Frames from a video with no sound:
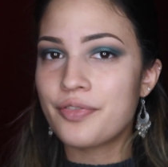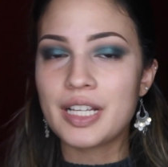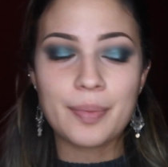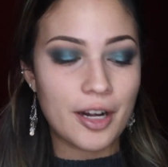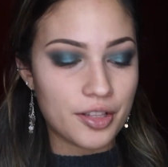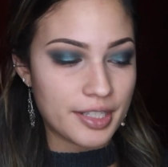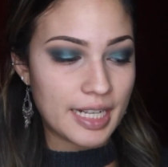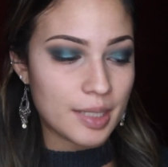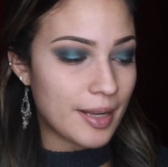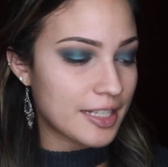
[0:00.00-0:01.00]
Faced Better Than
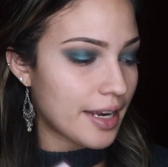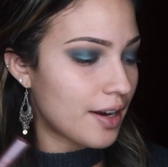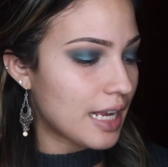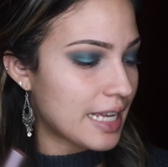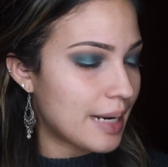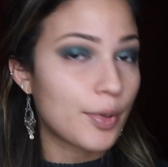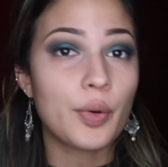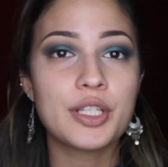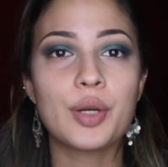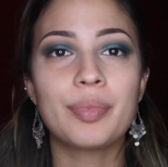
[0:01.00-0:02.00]
Sex mascara, and I'm
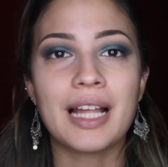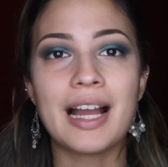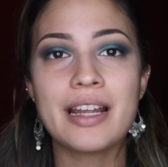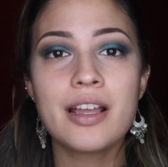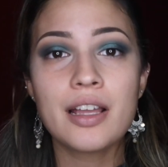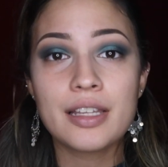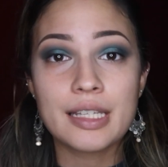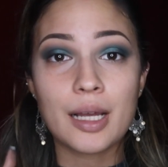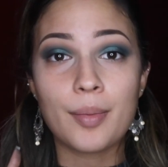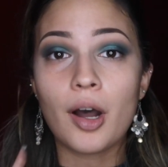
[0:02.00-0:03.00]
going to apply
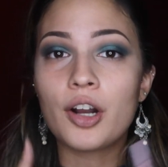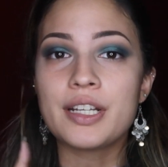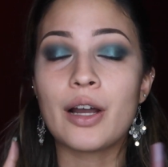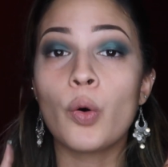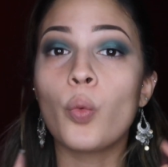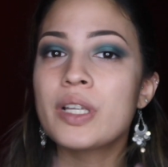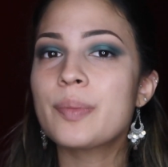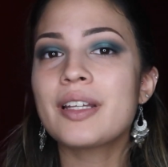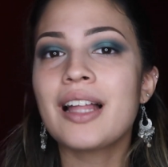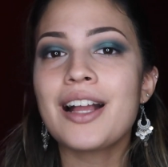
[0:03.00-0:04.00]
some Ardell
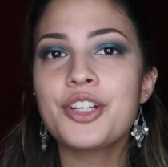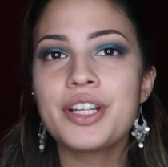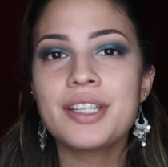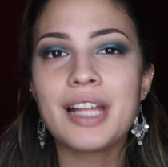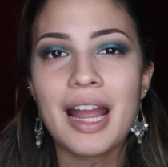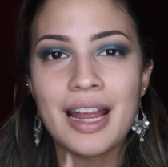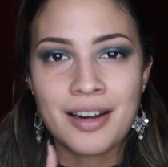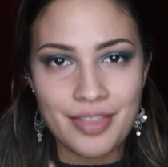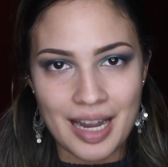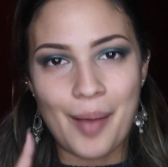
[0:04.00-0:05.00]
Wispy lashes,
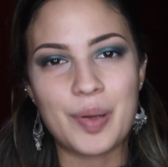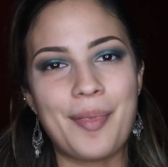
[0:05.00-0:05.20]
and then I'll be